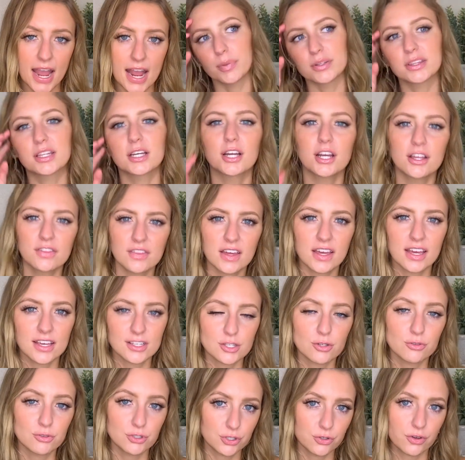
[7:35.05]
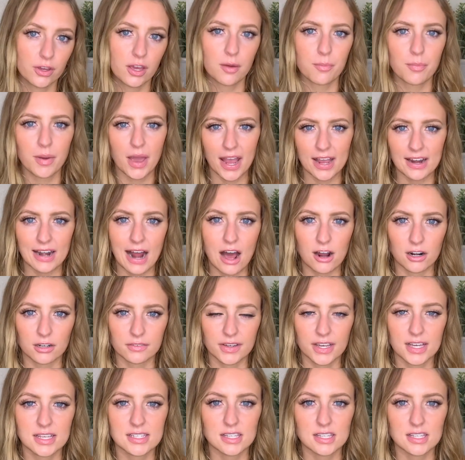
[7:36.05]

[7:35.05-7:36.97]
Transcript: But the good thing is you do get paid out of it.